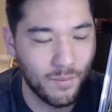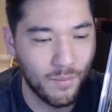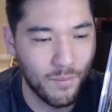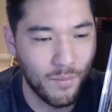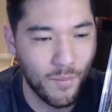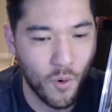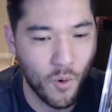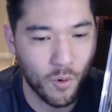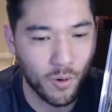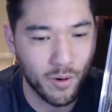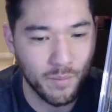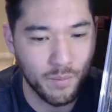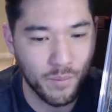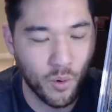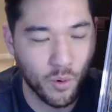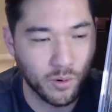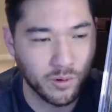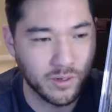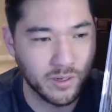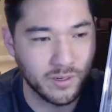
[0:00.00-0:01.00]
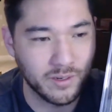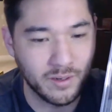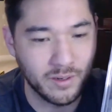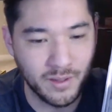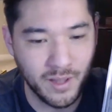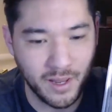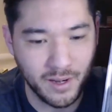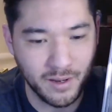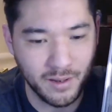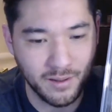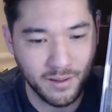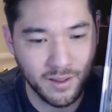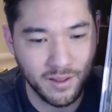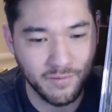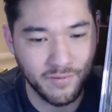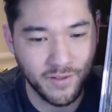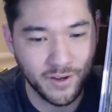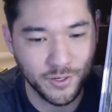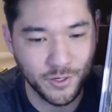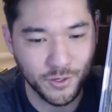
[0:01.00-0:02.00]
more important than the
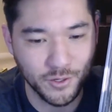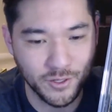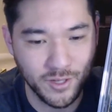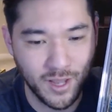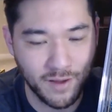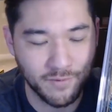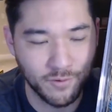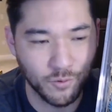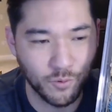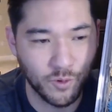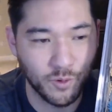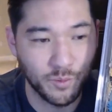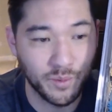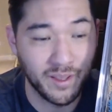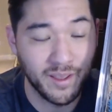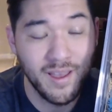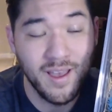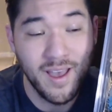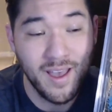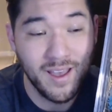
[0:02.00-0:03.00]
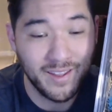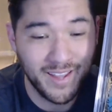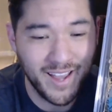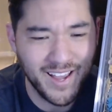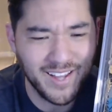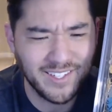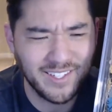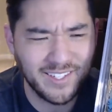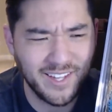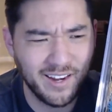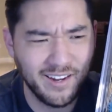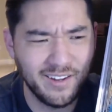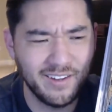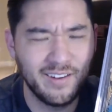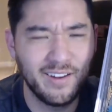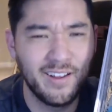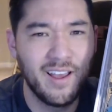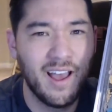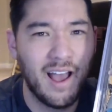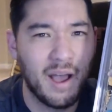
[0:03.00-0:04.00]
Avengers ever will be. Yeah, I said it.
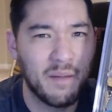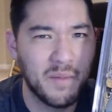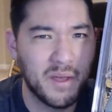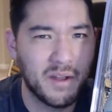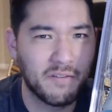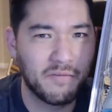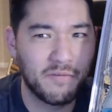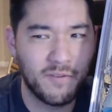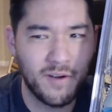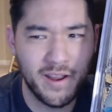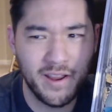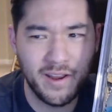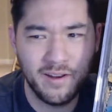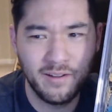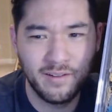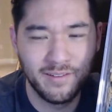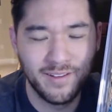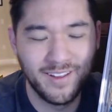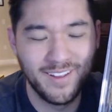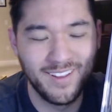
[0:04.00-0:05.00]
I'm not afraid.